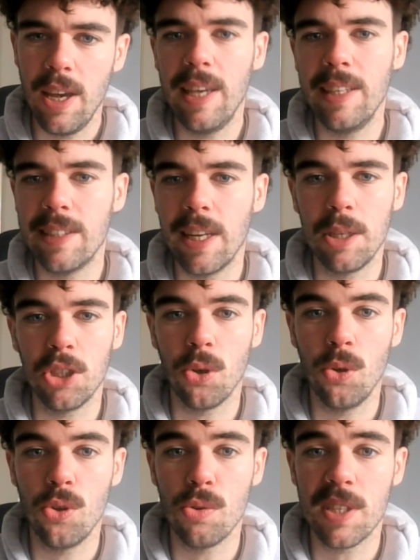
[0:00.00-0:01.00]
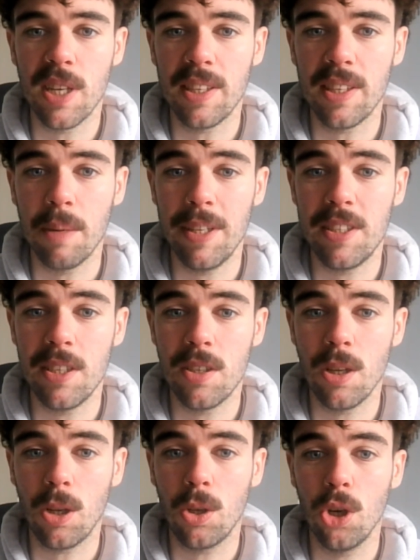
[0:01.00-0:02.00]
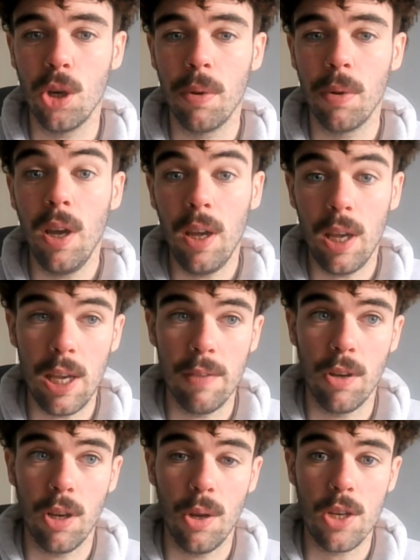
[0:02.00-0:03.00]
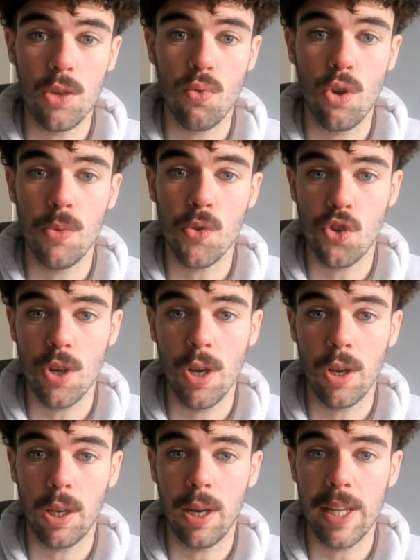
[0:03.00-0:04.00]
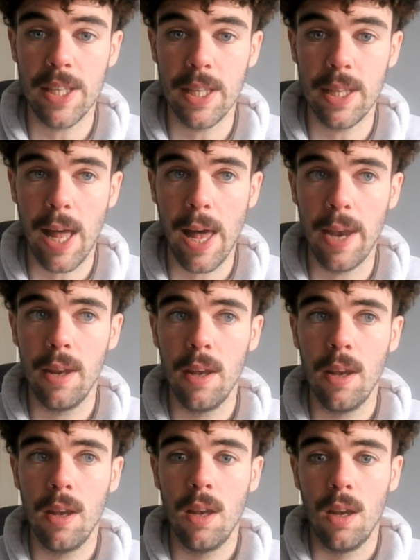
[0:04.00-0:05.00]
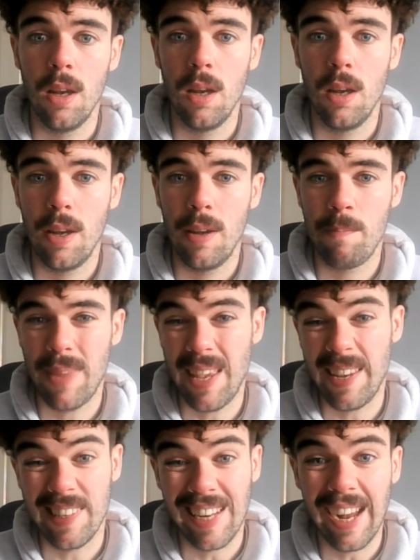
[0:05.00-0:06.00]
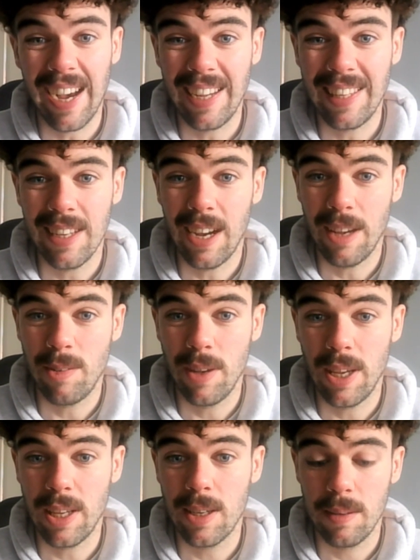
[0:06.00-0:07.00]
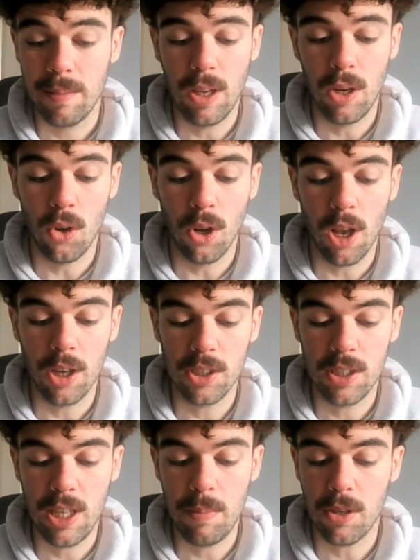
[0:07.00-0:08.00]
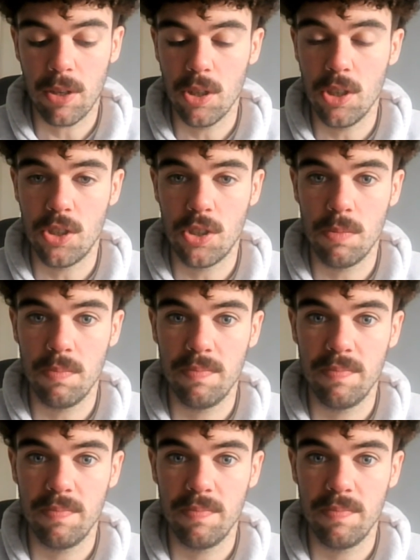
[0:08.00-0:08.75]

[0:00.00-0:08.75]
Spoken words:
he said he's 100% committed to the club, even though these rumours circulated then. He's lied, I think, in all honesty, because